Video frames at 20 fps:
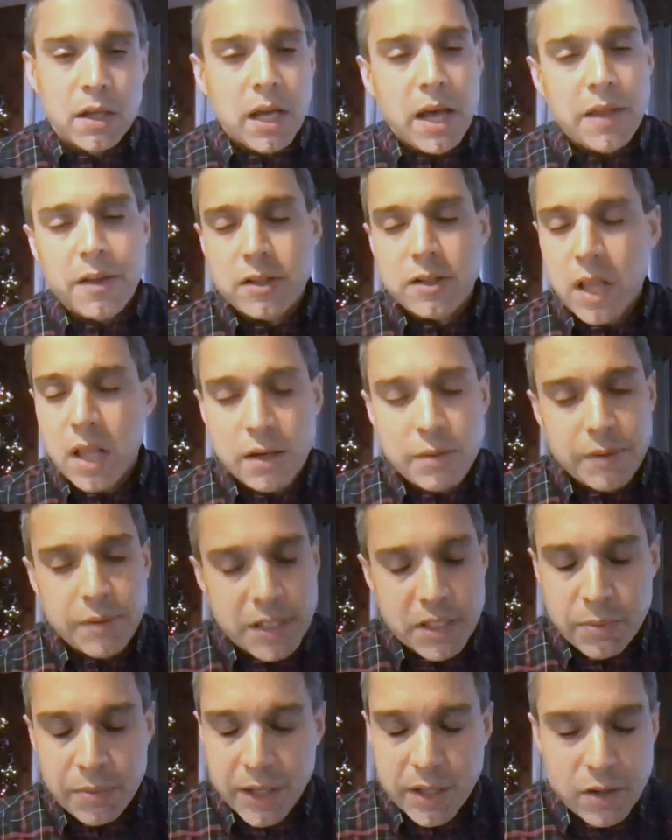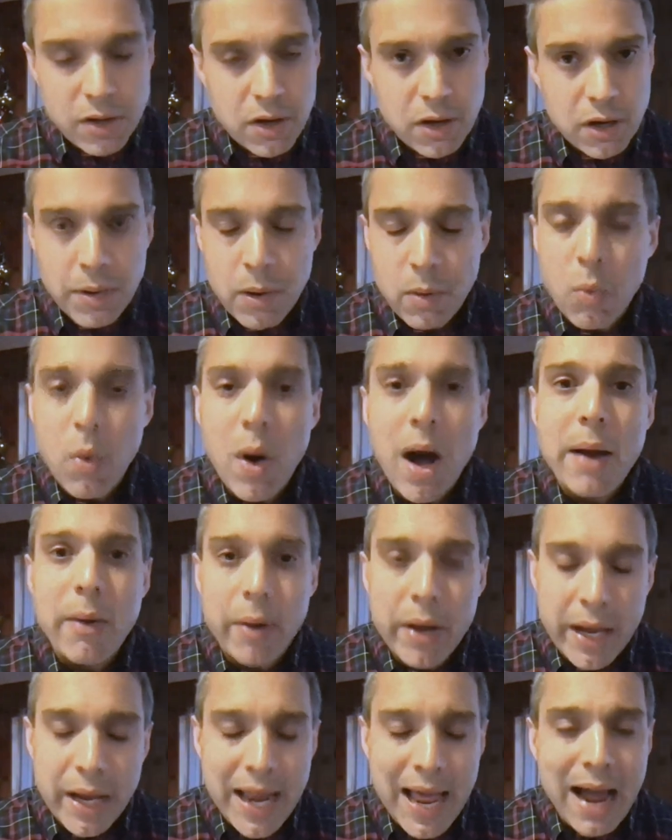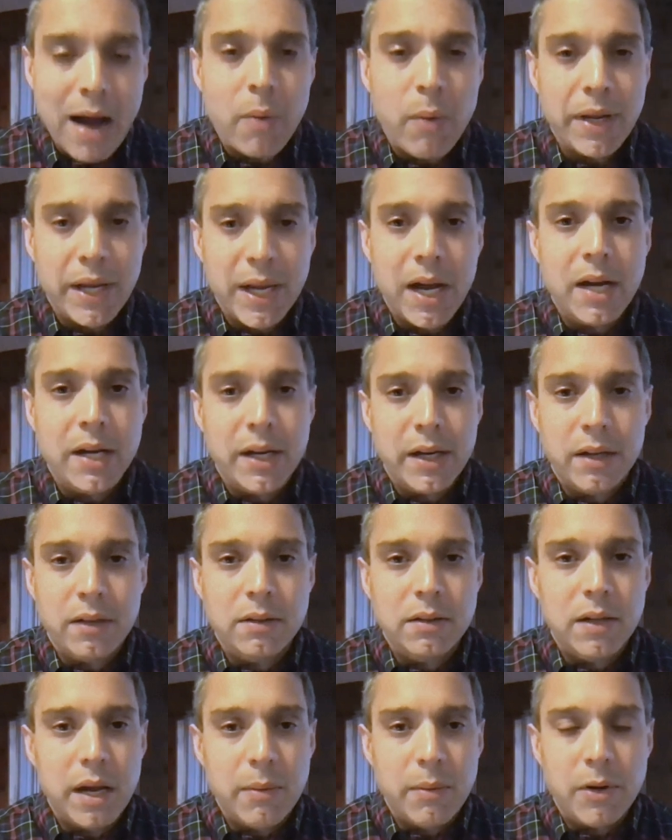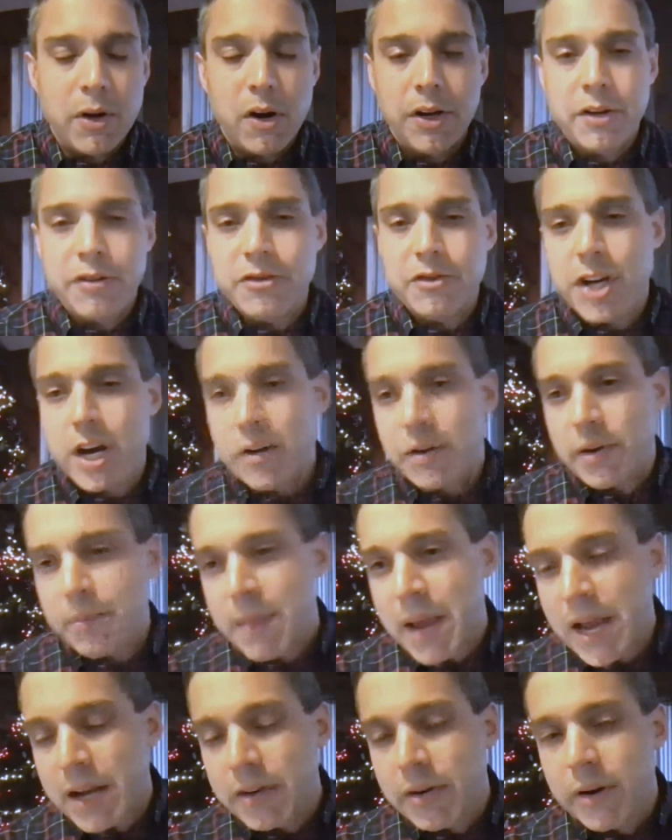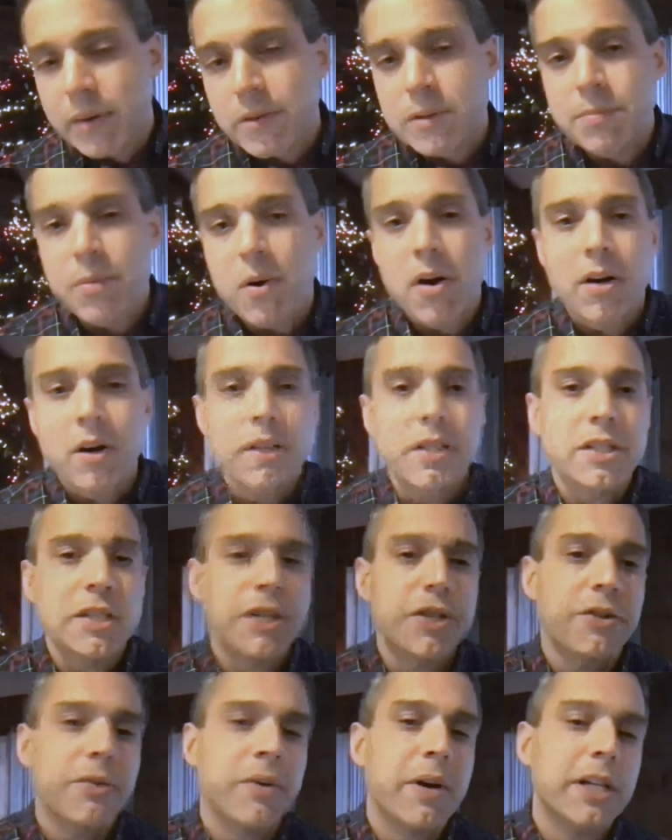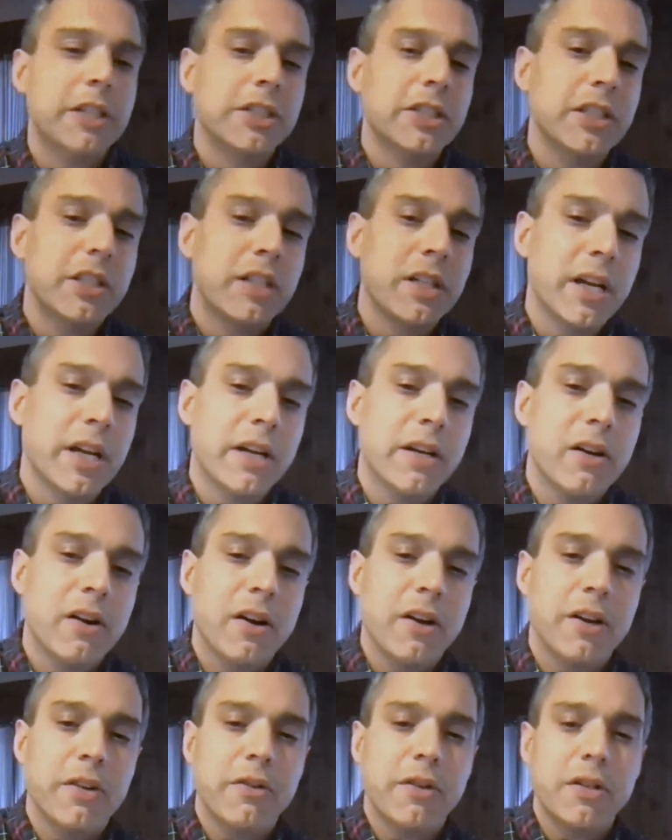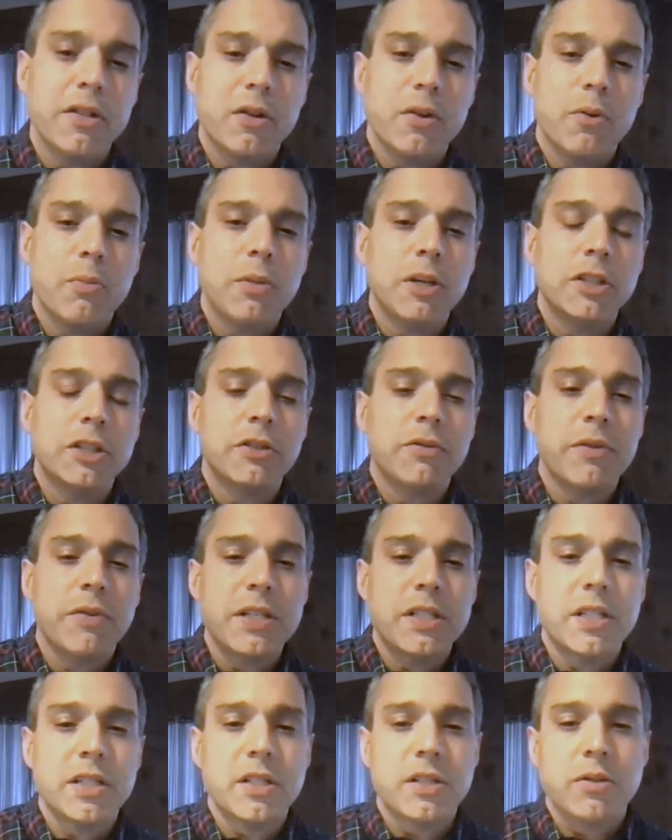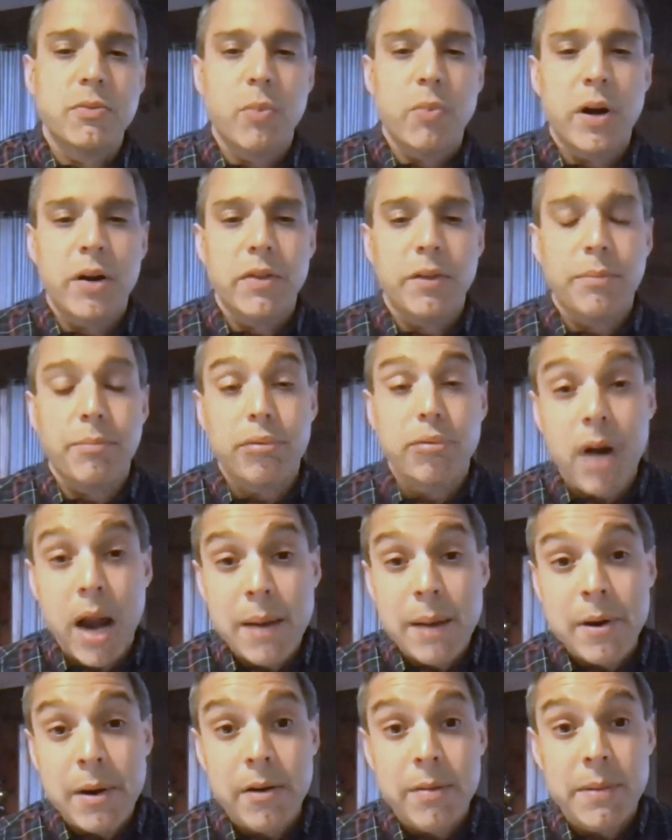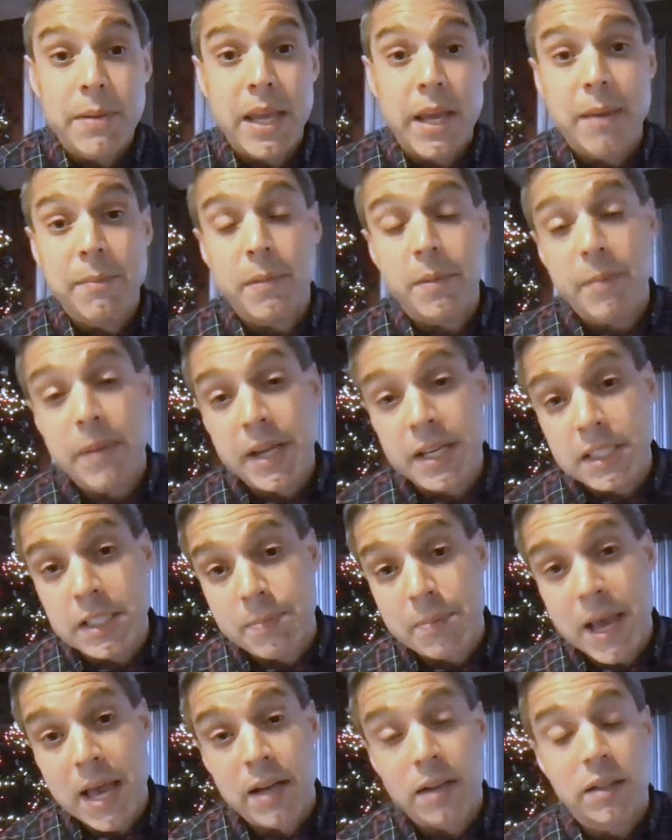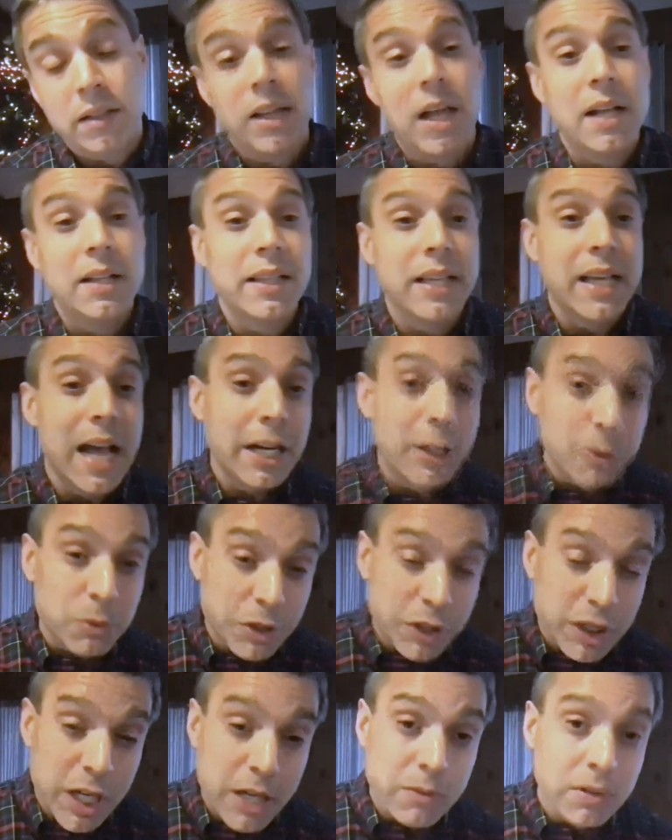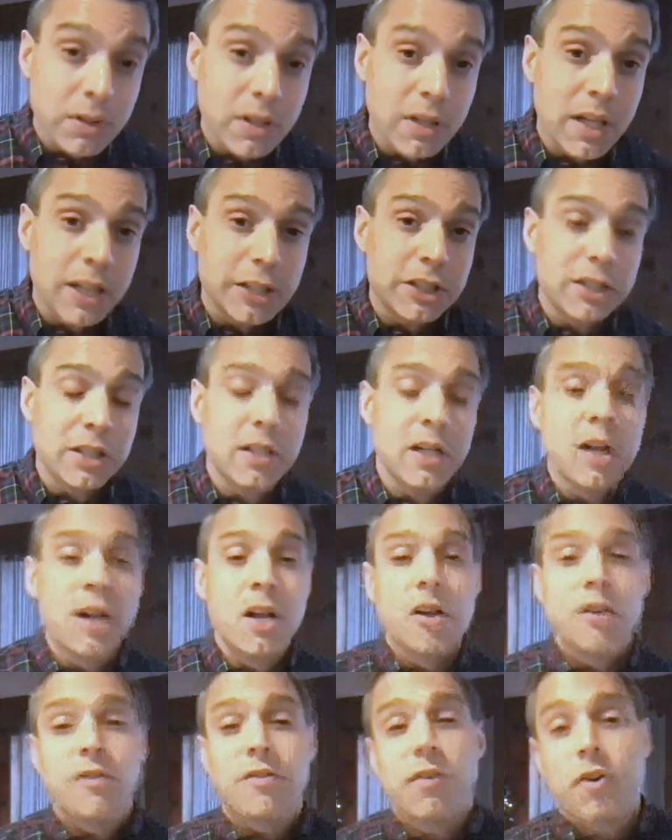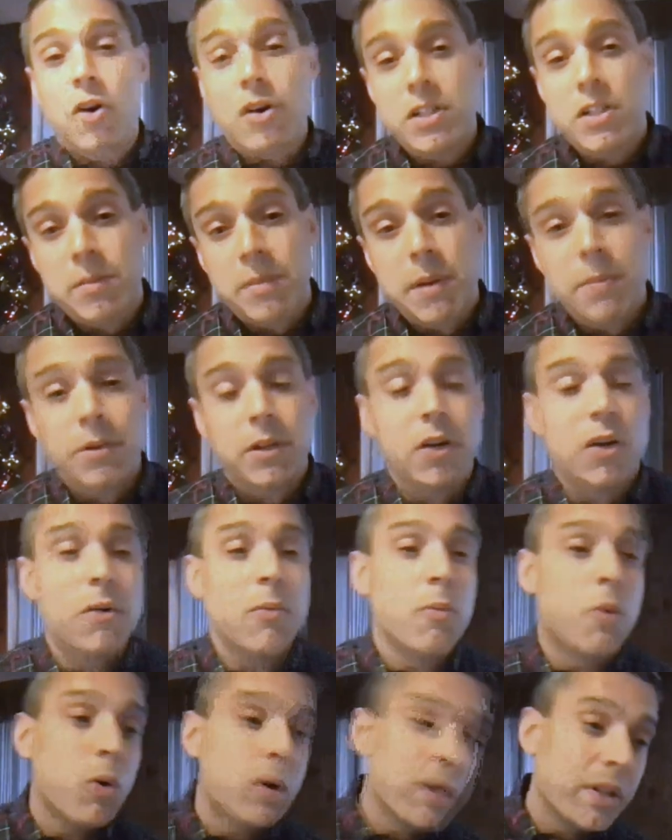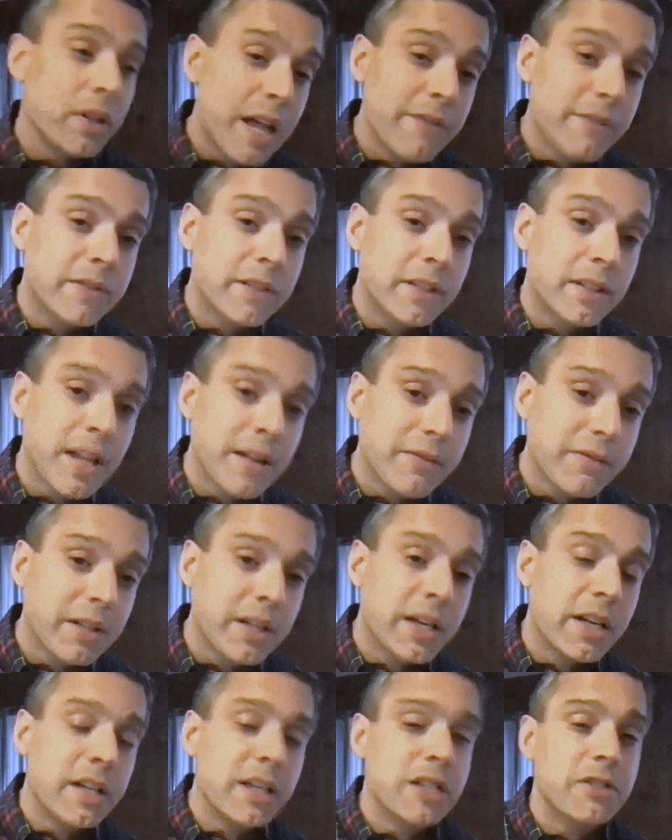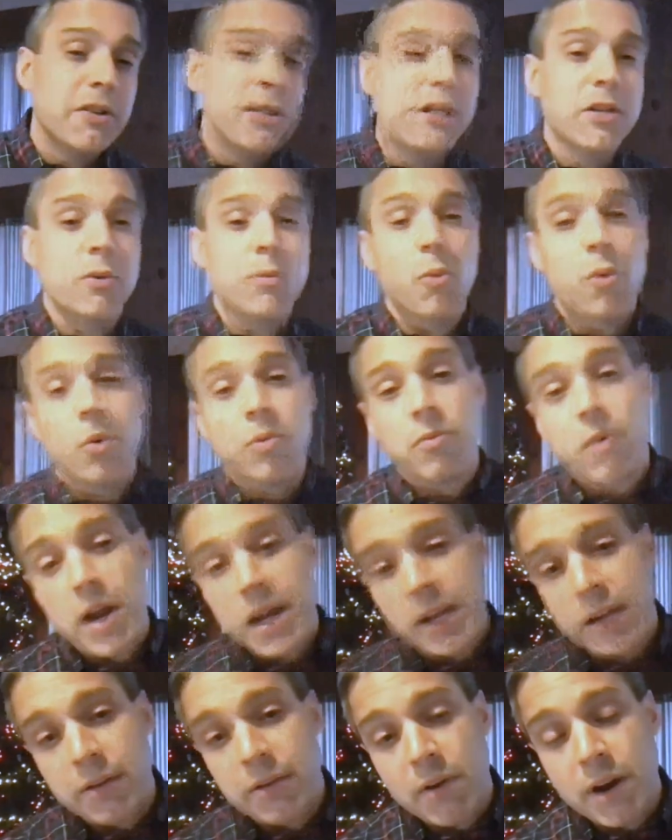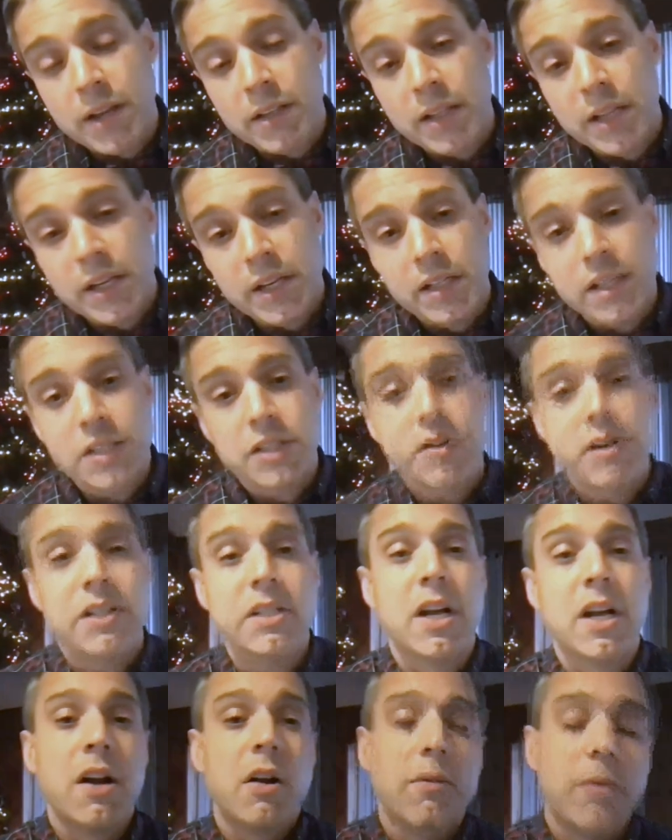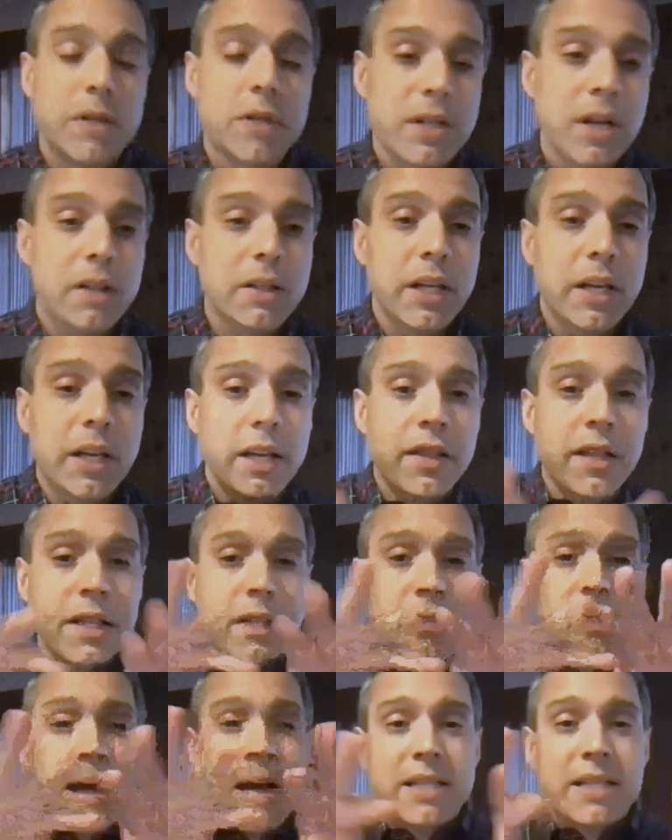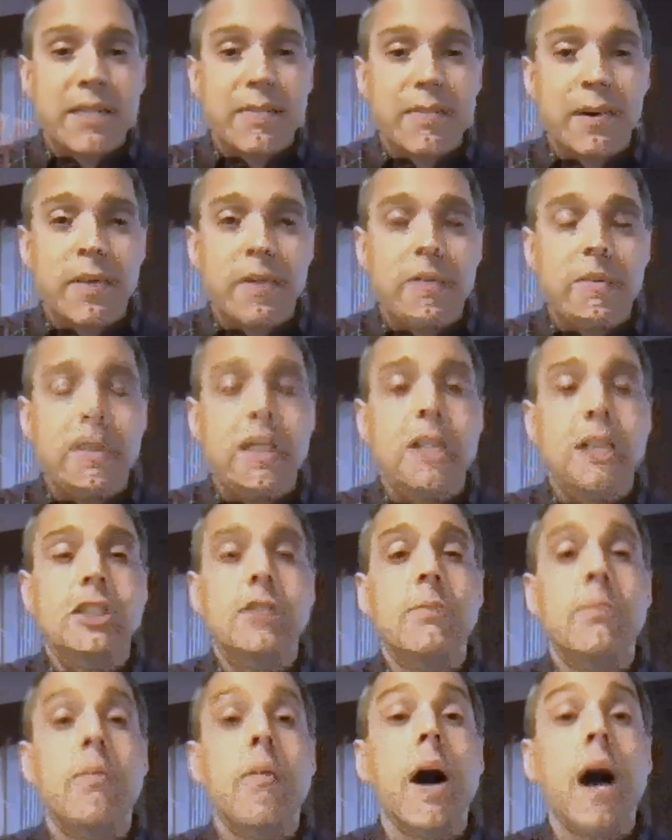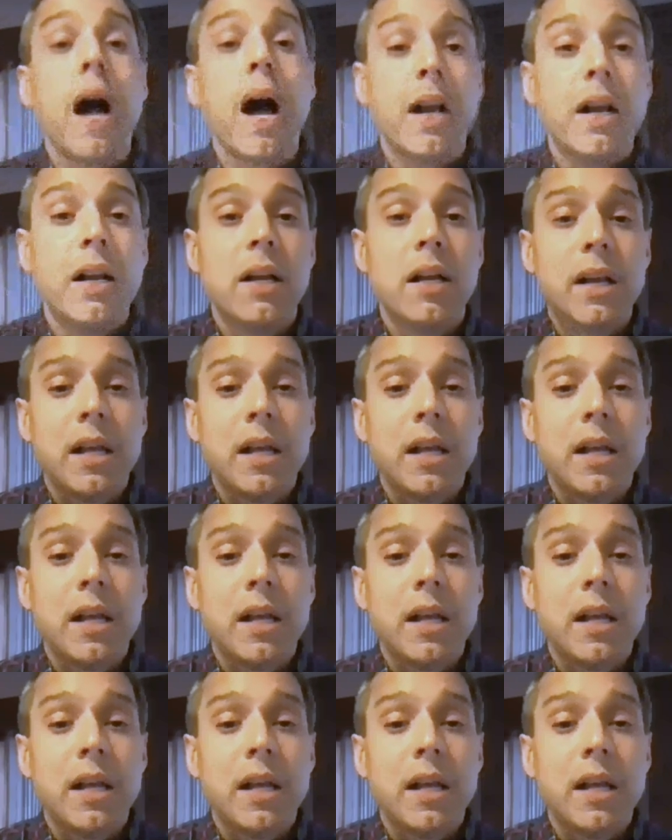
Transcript: And there's a lot of reasons we can talk about why and how we got here. I would argue gerrymandering was part of the situation. I could argue there's a whole bunch of reasons where the primary became the biggest battle, not the actual general election, for causing people to go more left and left-leaning districts or more right and right-leaning districts, resulting in this massive polarization. But